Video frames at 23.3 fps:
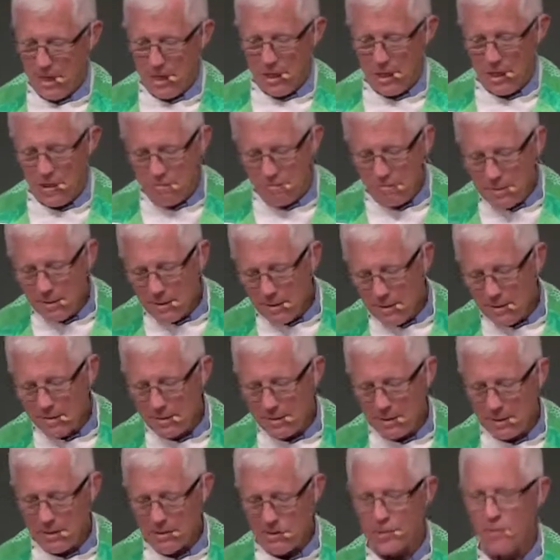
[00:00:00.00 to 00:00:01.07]

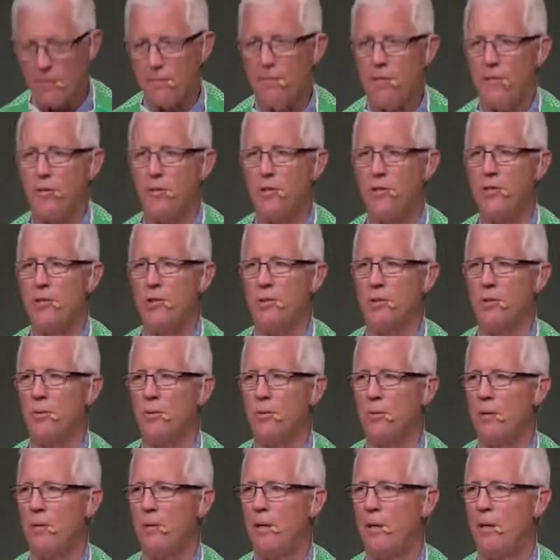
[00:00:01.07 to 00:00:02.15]
Humility is a virtue
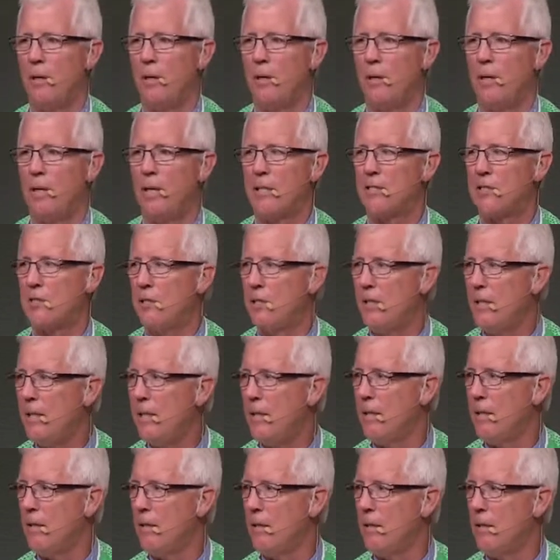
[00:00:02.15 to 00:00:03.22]
that's
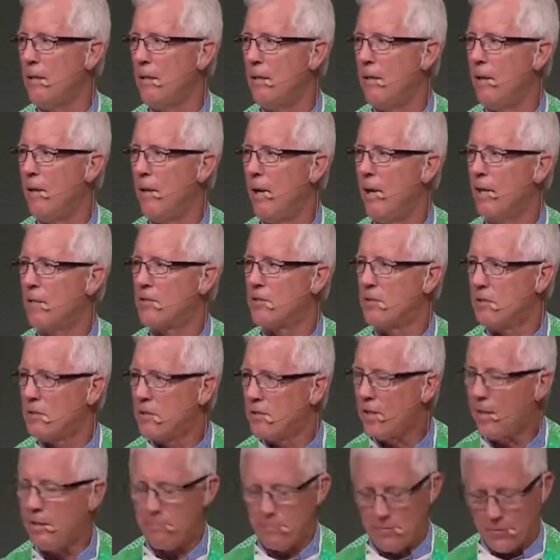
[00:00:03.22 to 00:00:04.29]
needed as
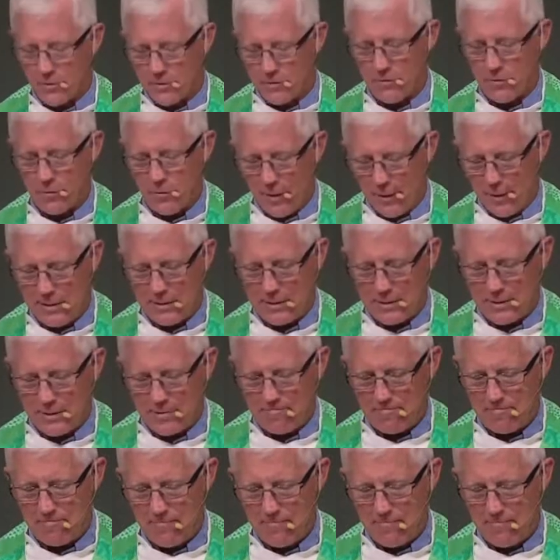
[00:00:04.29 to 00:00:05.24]
disciples of Christ.